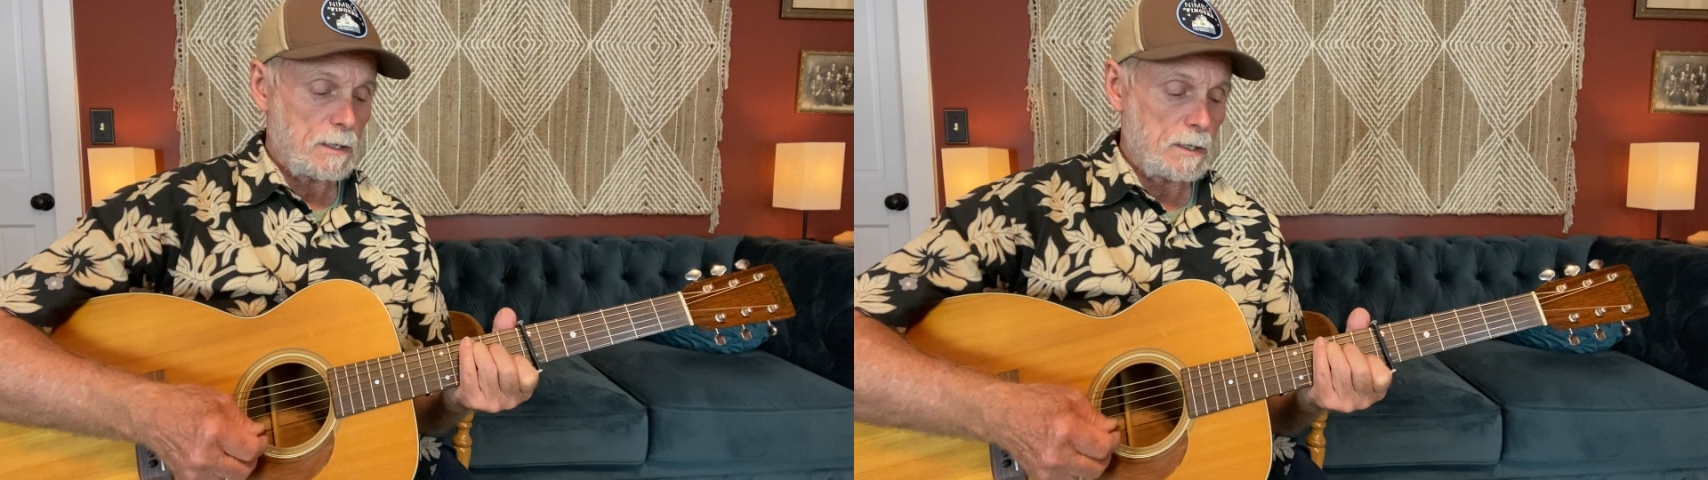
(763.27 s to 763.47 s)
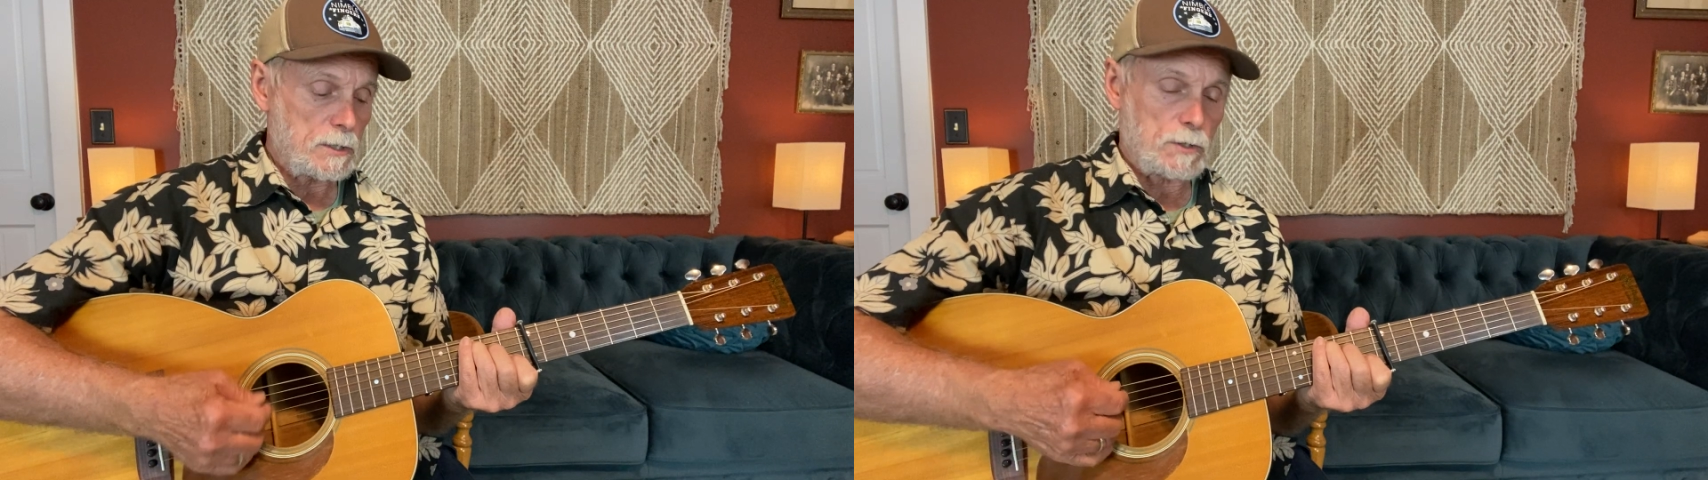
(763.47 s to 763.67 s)

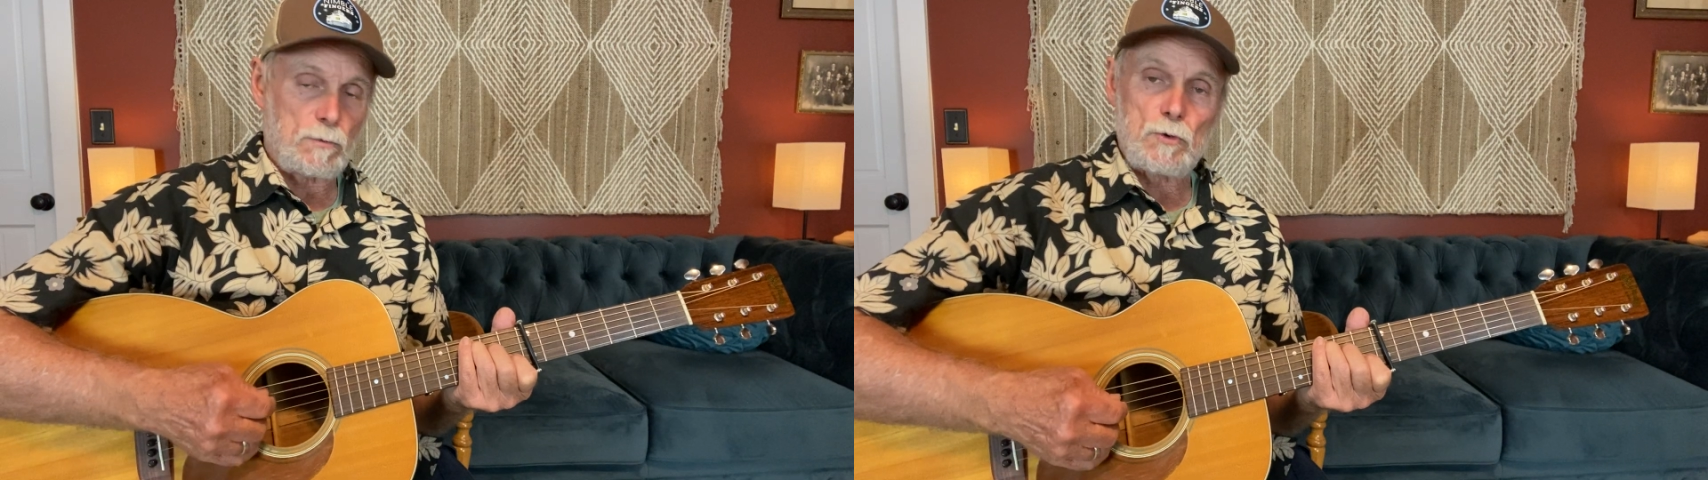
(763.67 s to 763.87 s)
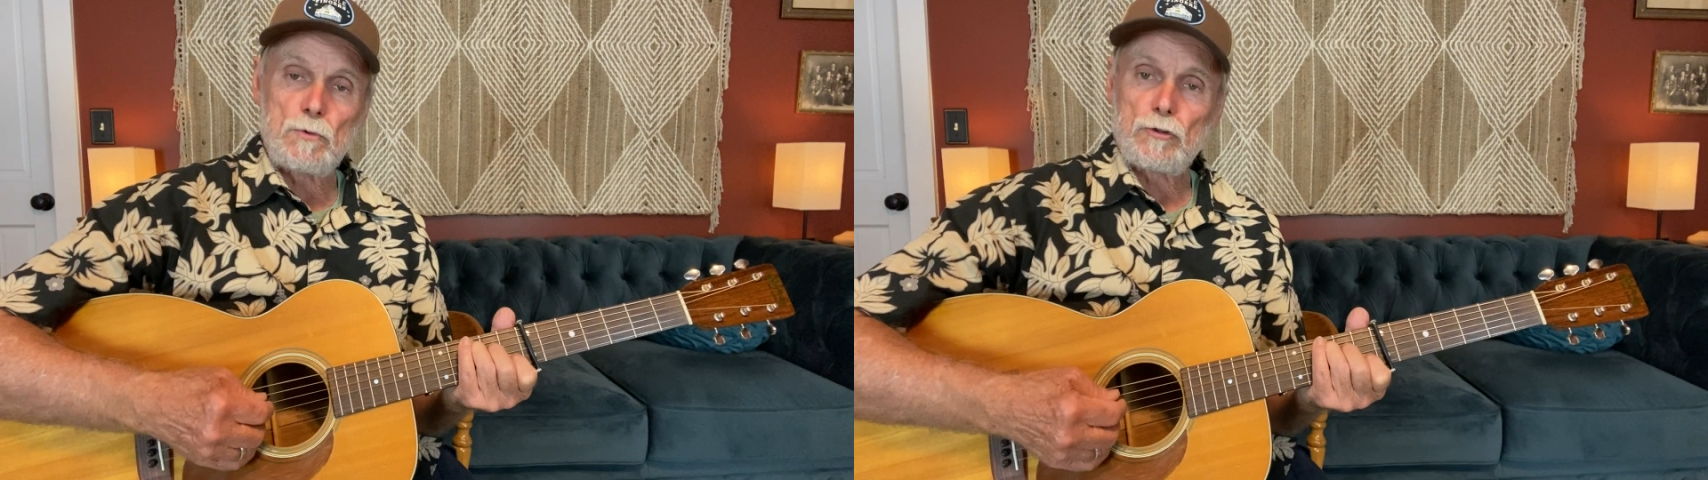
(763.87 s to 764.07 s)
It's the
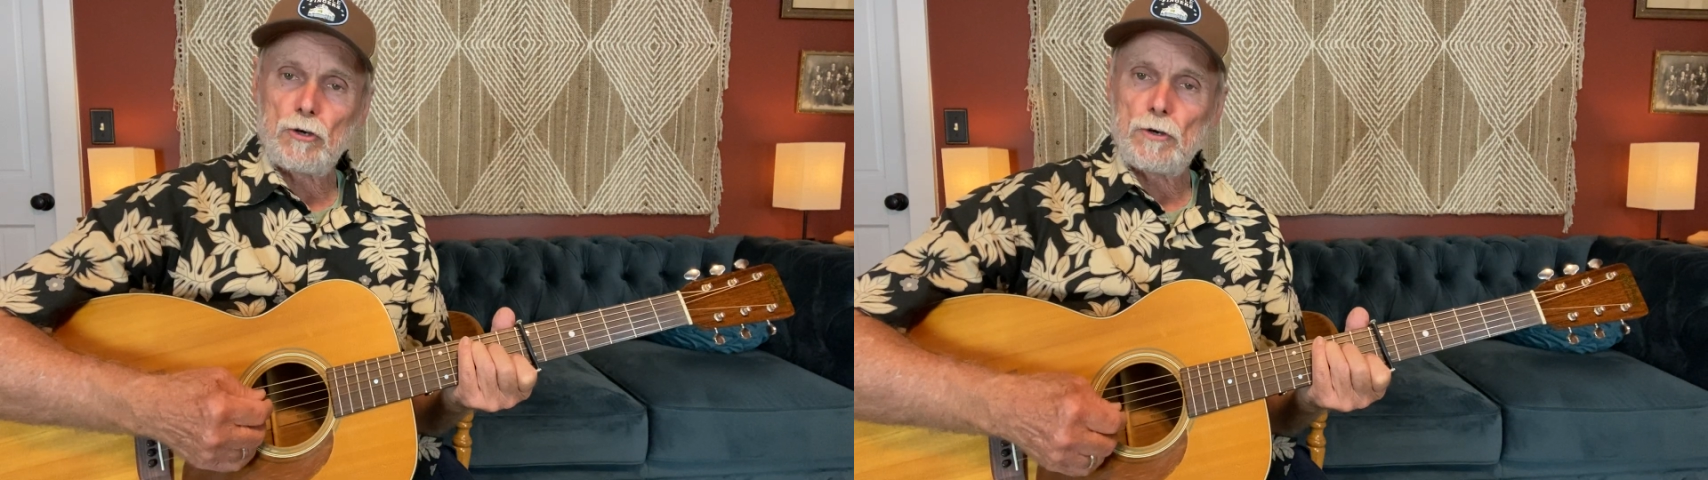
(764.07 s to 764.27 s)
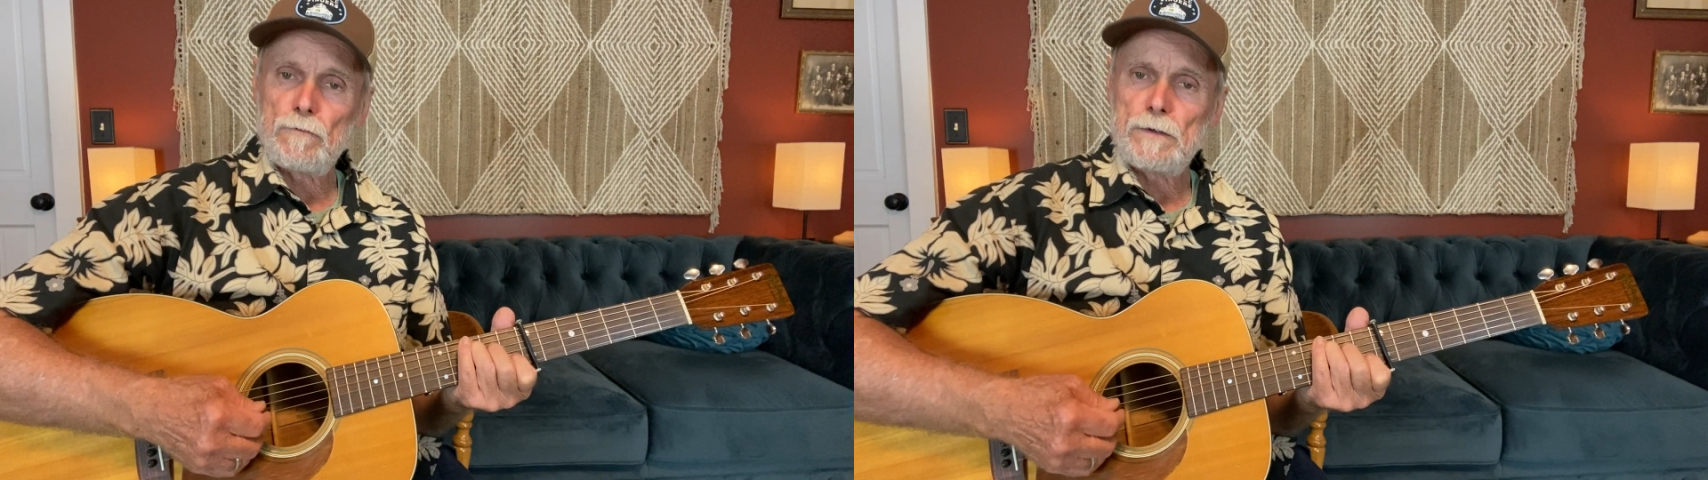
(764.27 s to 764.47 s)
root
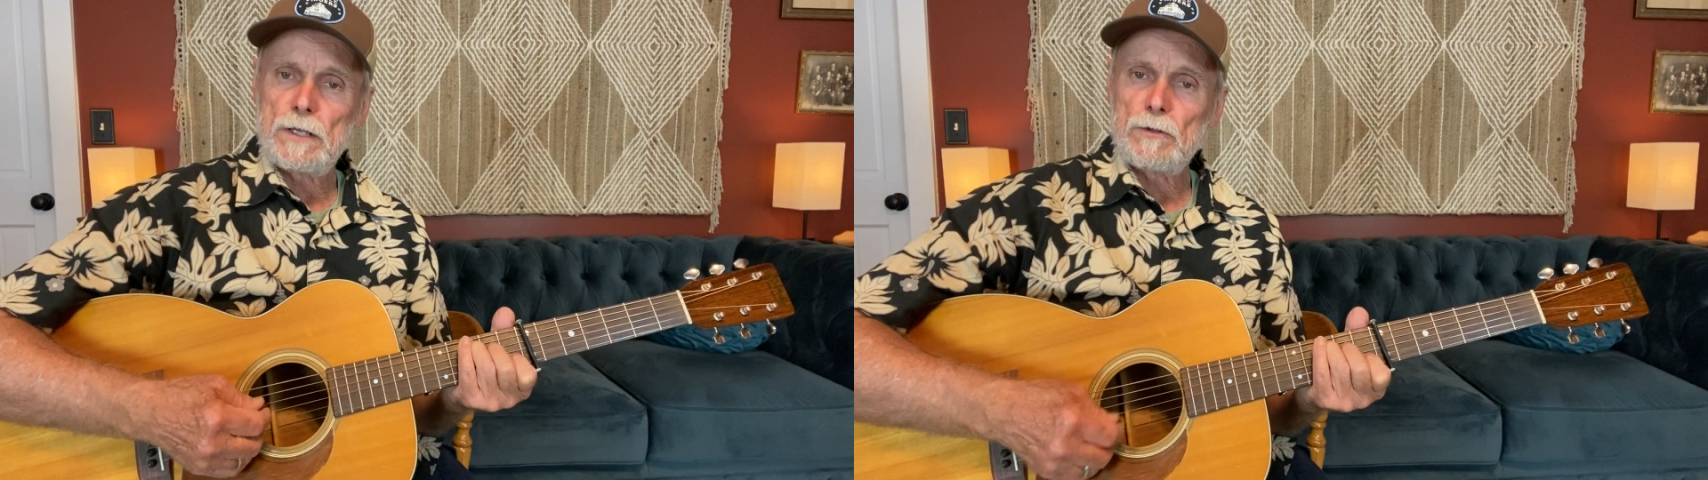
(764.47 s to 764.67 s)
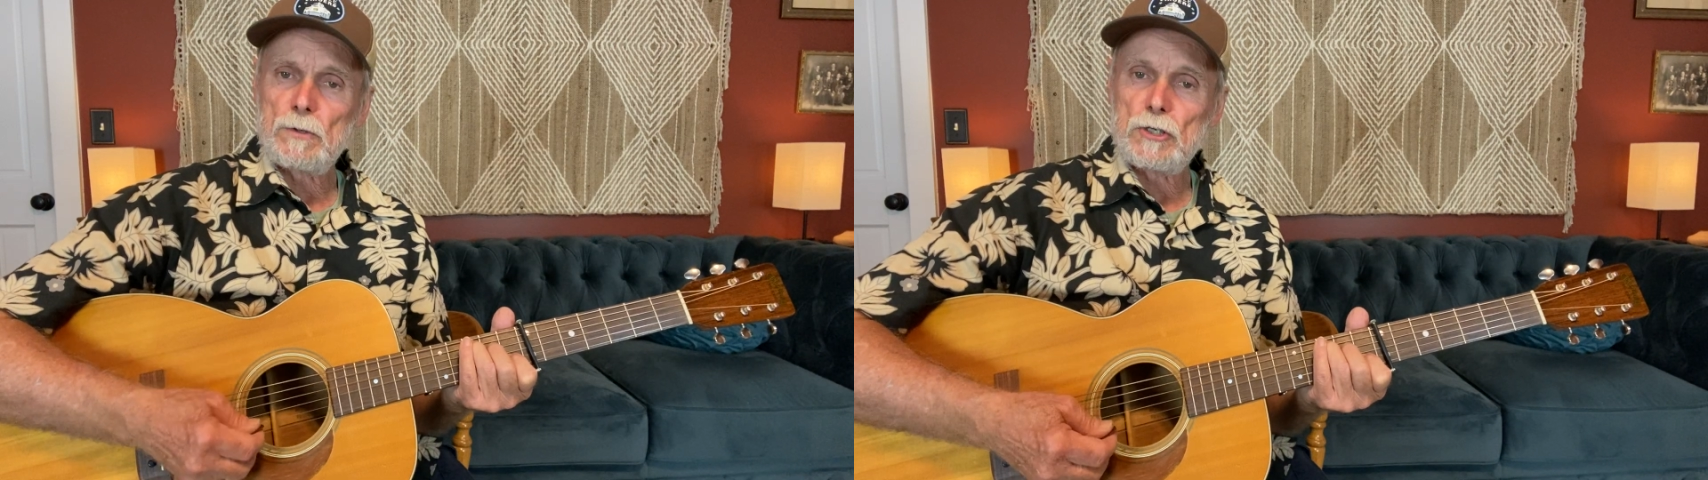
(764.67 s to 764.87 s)
3rd and
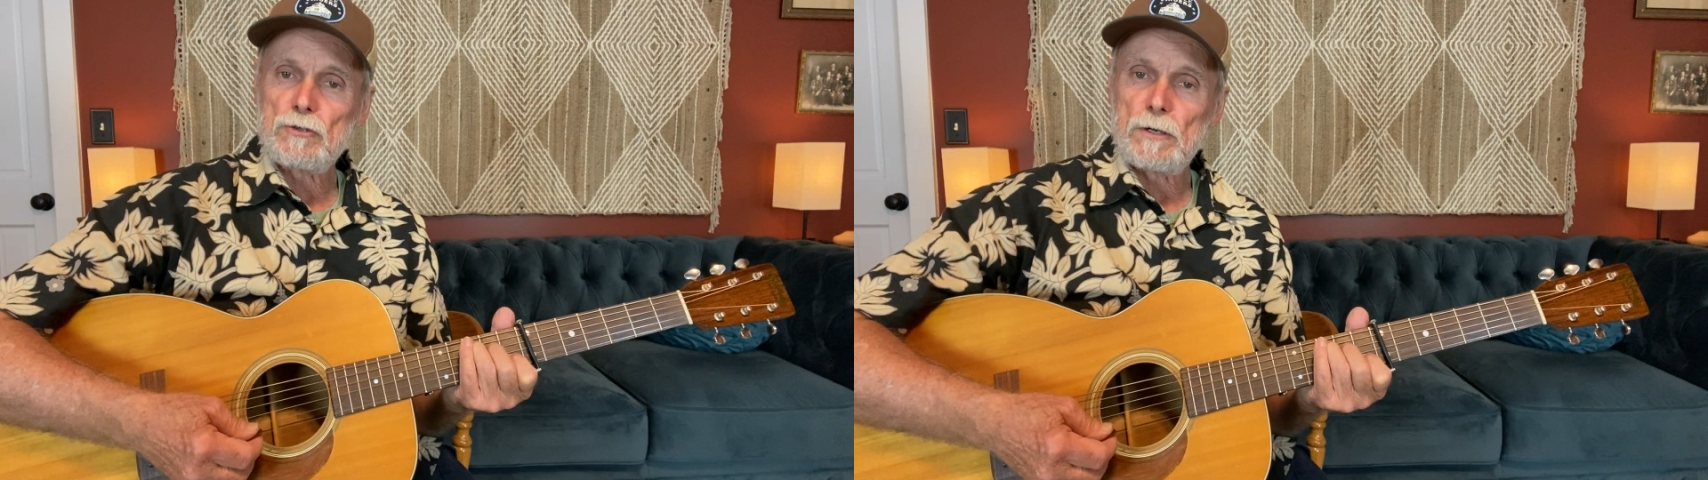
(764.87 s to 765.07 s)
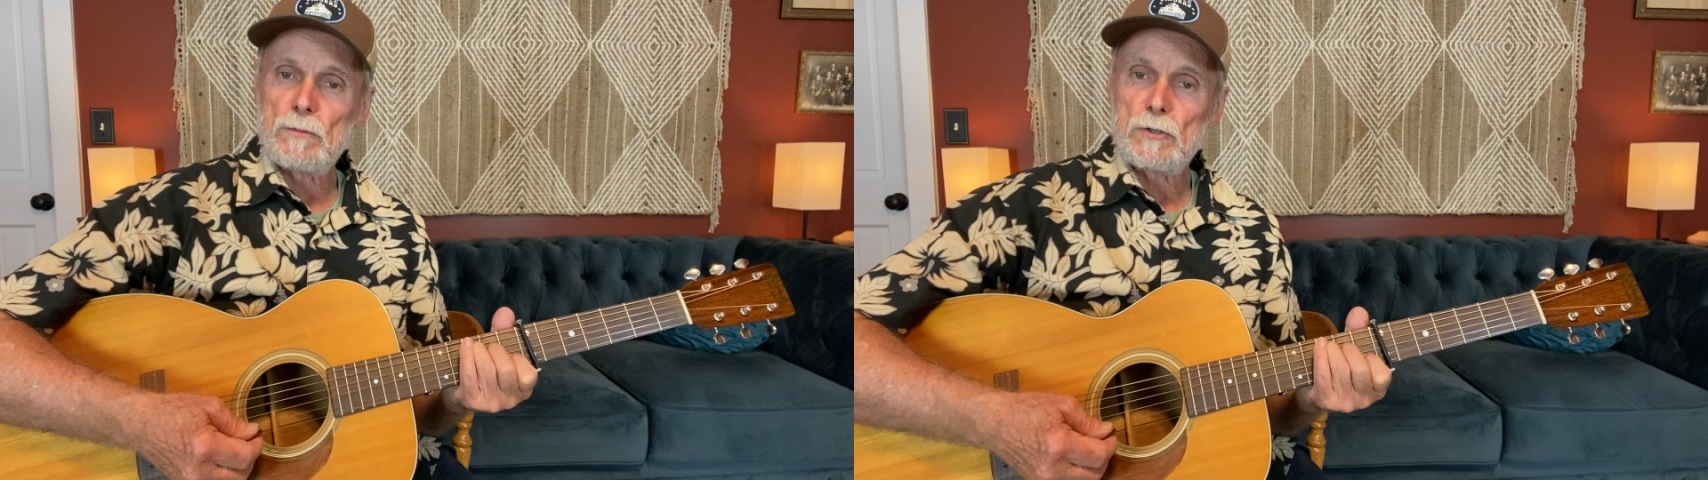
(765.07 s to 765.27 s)
5th when you
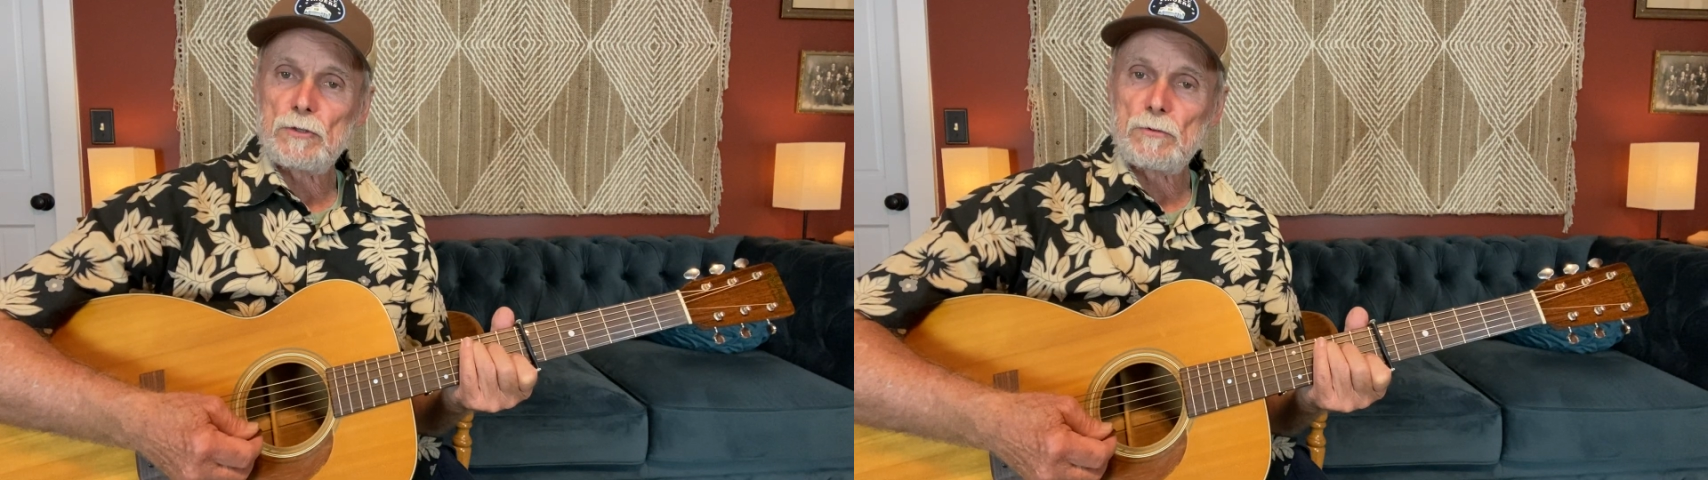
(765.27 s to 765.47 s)
strum those